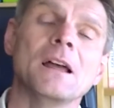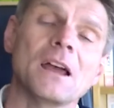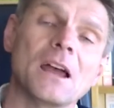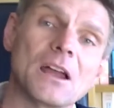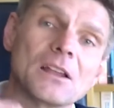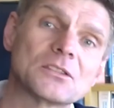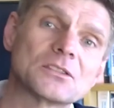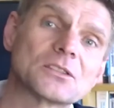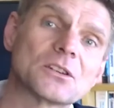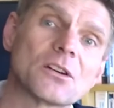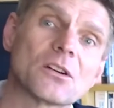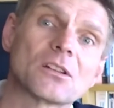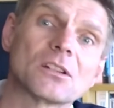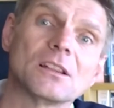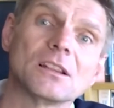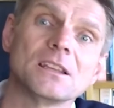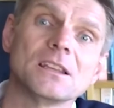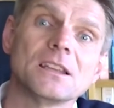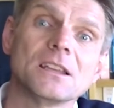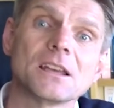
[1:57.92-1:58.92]
and
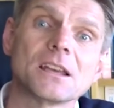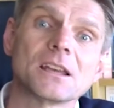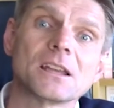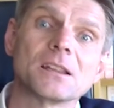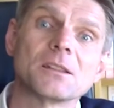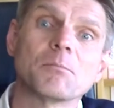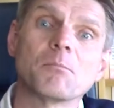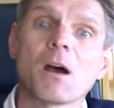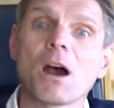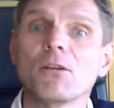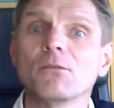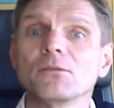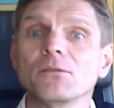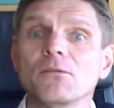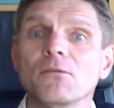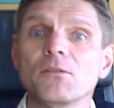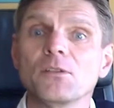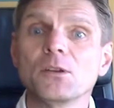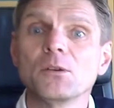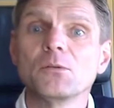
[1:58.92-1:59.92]
certainly in
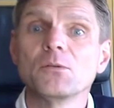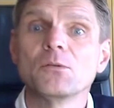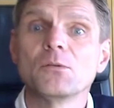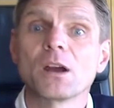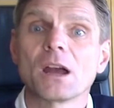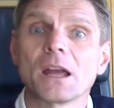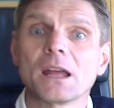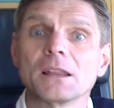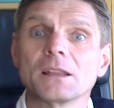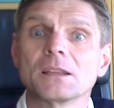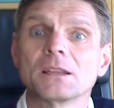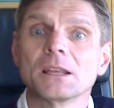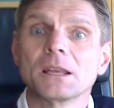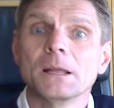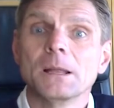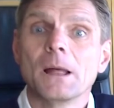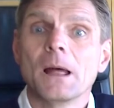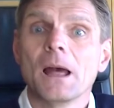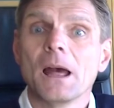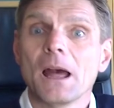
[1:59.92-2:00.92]
Mountain View and
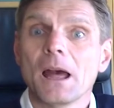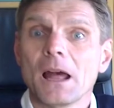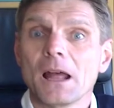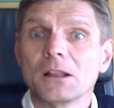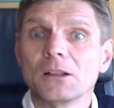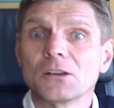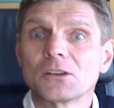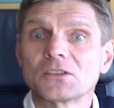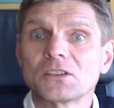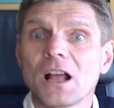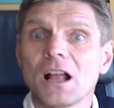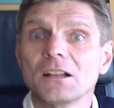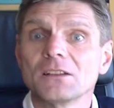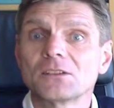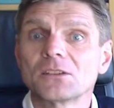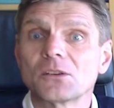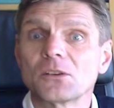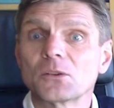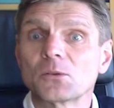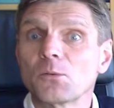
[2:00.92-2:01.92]
uh, Los
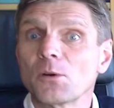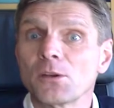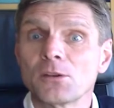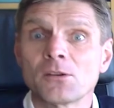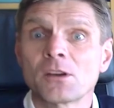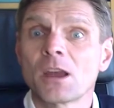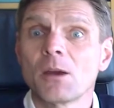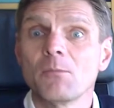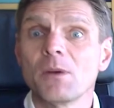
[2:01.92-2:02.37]
Altos, where you can